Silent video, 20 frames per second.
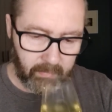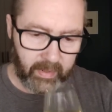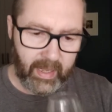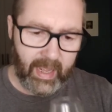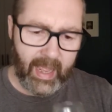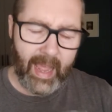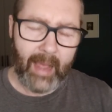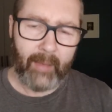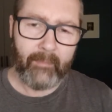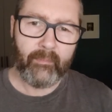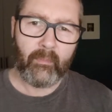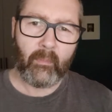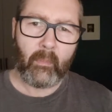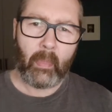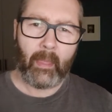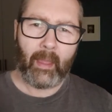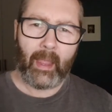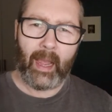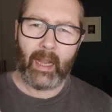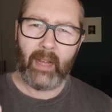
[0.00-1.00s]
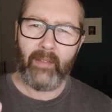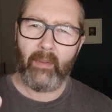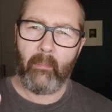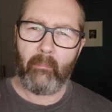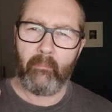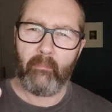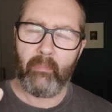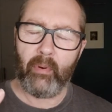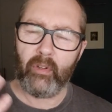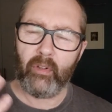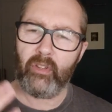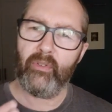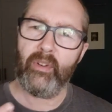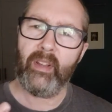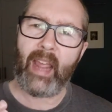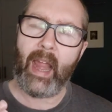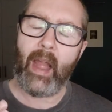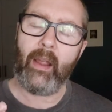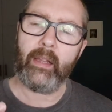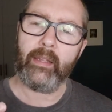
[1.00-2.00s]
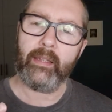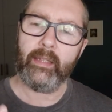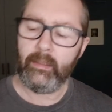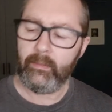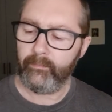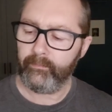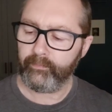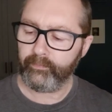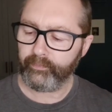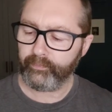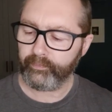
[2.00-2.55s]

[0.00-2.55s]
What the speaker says: Yeah, kind of a buttery character.